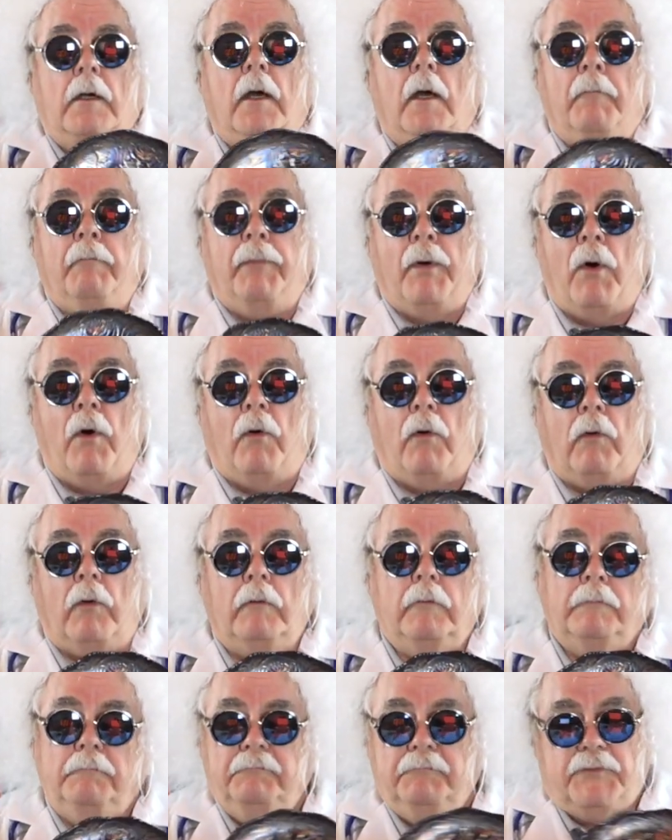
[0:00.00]
a
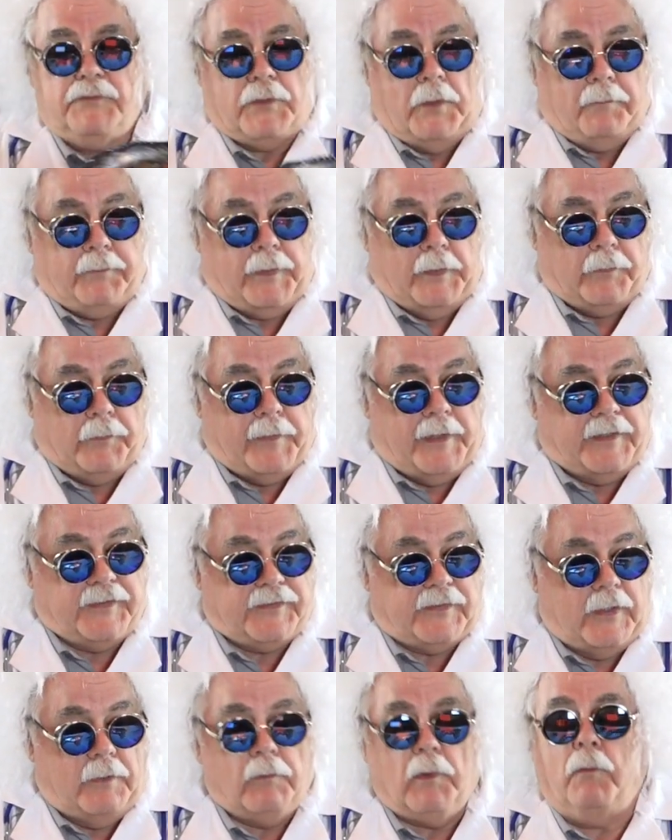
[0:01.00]
bowl. Some people might
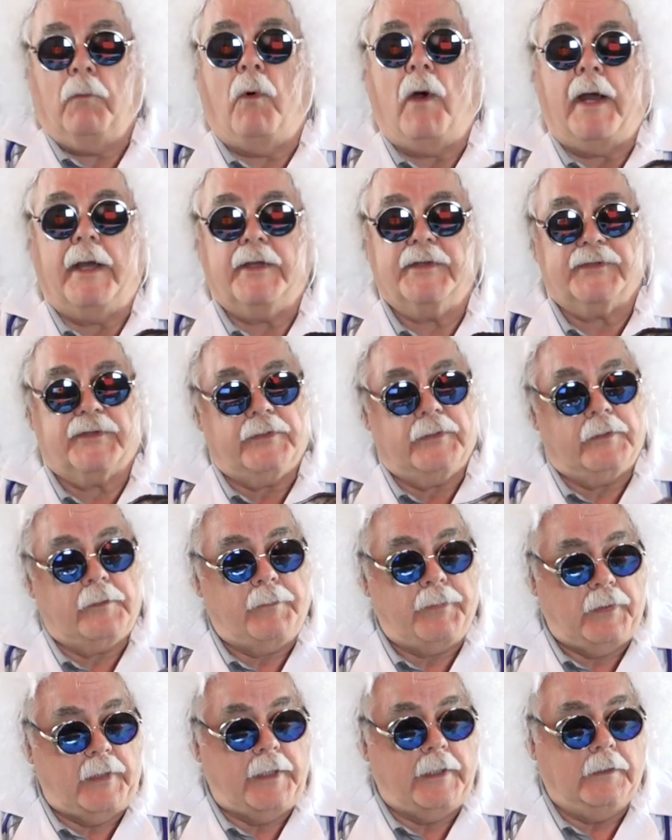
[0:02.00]
say, well, why isn't it a
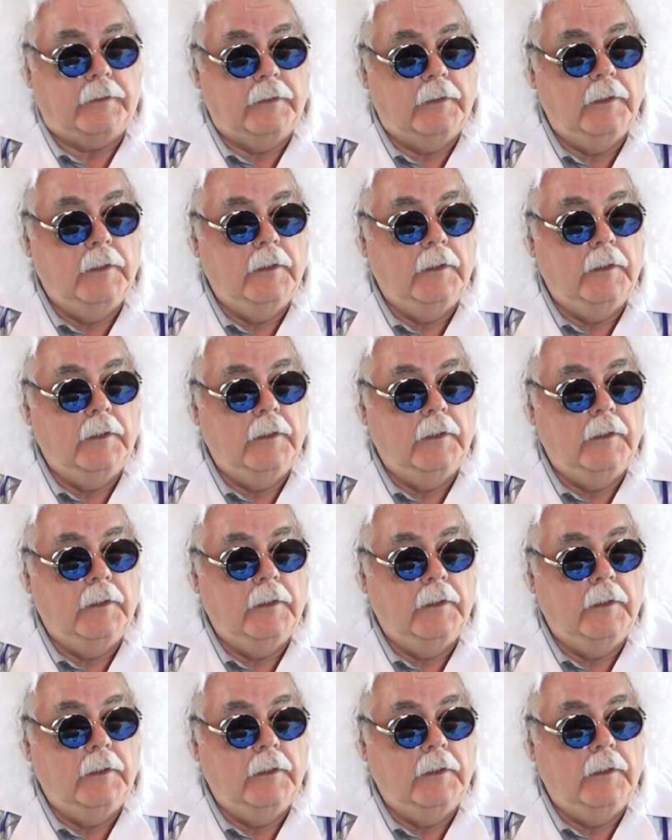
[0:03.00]
plate?